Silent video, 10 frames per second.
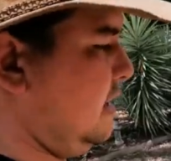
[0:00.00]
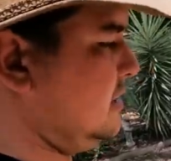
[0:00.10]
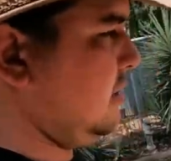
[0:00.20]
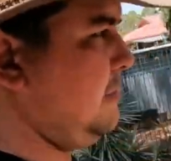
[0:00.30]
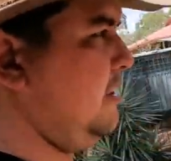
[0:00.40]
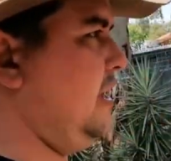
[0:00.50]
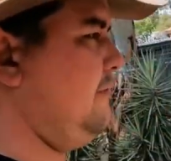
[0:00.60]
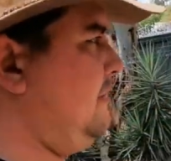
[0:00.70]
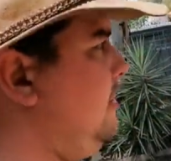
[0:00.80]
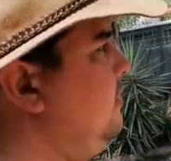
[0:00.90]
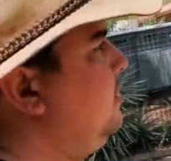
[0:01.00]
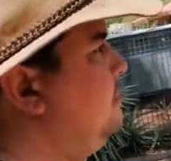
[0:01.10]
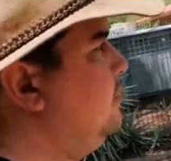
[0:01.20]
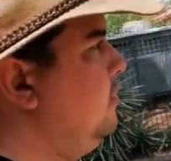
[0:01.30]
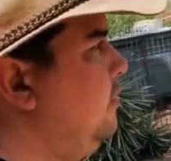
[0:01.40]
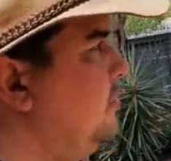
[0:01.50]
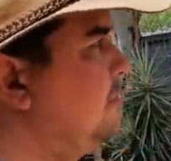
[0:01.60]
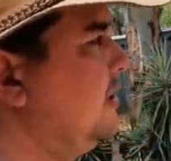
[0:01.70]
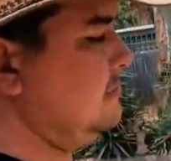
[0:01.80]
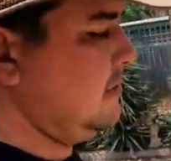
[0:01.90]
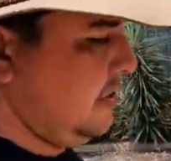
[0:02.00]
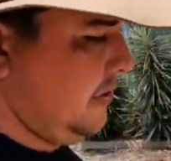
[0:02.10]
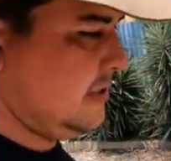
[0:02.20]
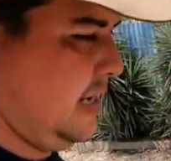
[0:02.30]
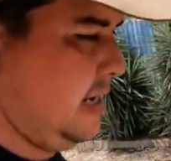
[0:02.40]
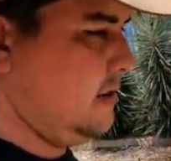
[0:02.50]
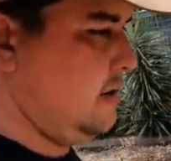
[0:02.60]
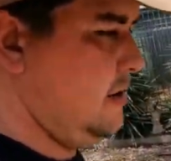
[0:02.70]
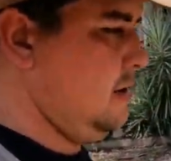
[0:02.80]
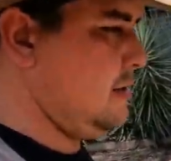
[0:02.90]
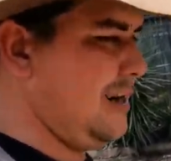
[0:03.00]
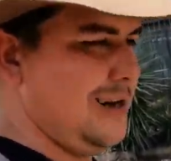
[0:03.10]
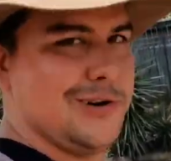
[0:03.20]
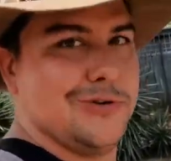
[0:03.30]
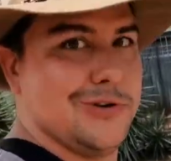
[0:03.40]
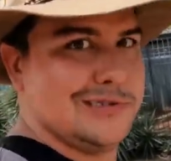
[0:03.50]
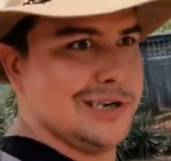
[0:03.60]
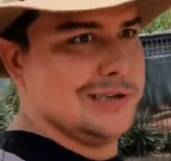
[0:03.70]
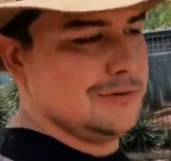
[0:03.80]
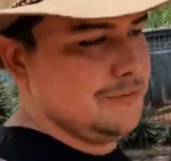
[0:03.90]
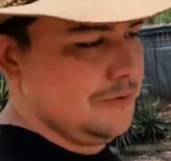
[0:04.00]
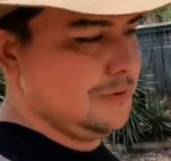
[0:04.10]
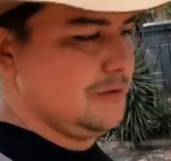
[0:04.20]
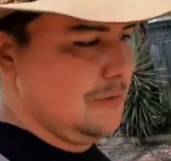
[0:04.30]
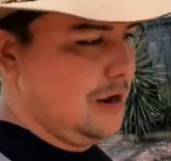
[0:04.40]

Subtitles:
It's got a bit of iffy oddball oil pressure, but it turns out they didn't do an oil change on it before they put the